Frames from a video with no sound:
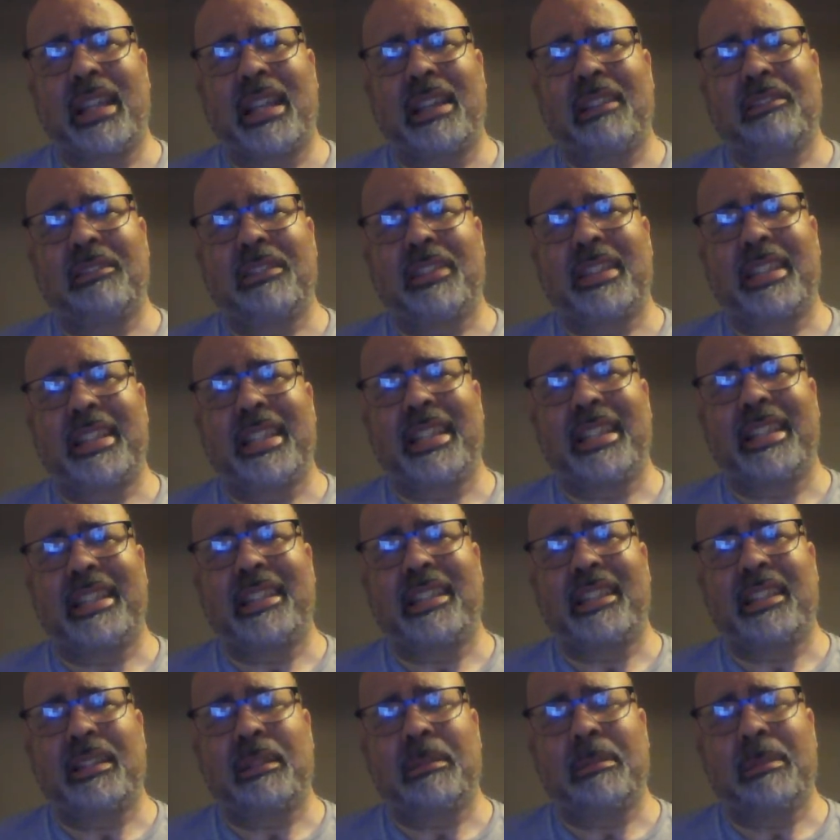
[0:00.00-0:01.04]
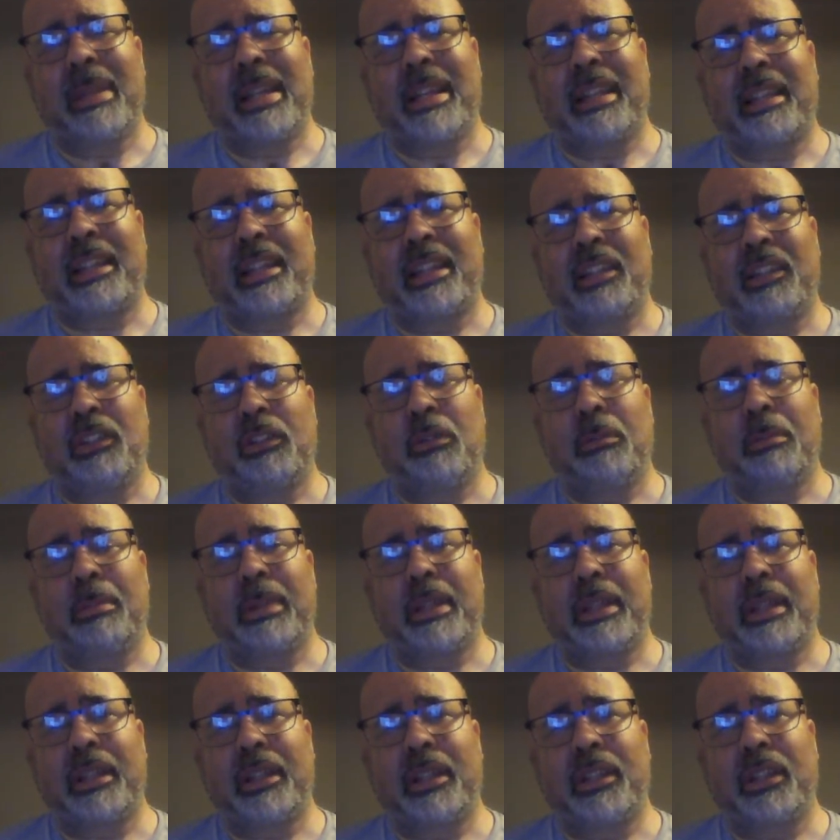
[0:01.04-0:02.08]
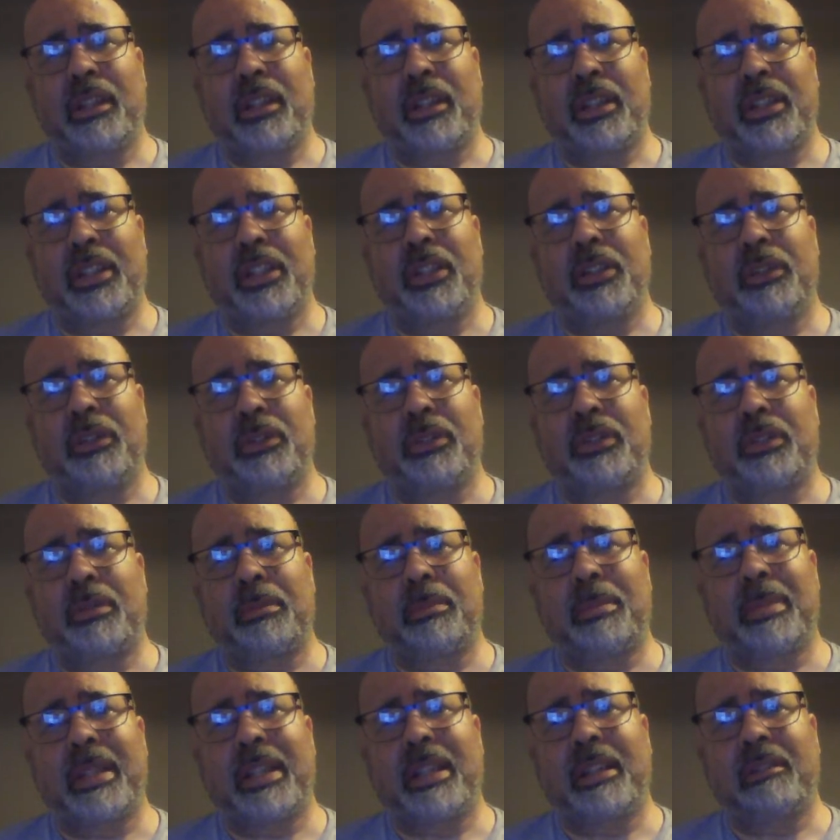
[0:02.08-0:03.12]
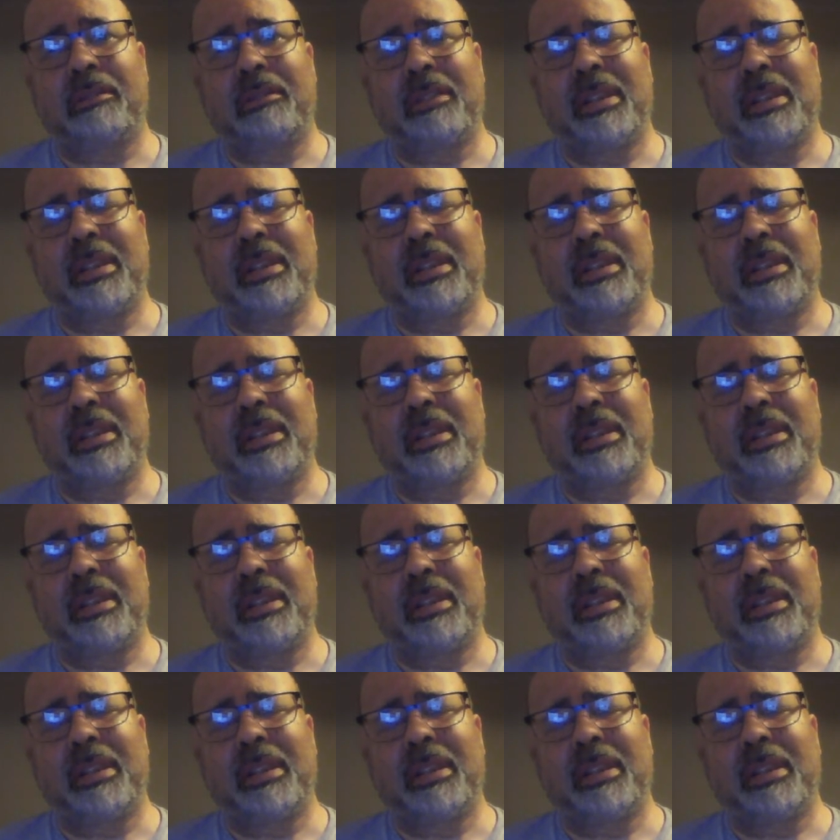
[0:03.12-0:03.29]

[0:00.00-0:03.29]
guarantee that the man cannot be accused of being a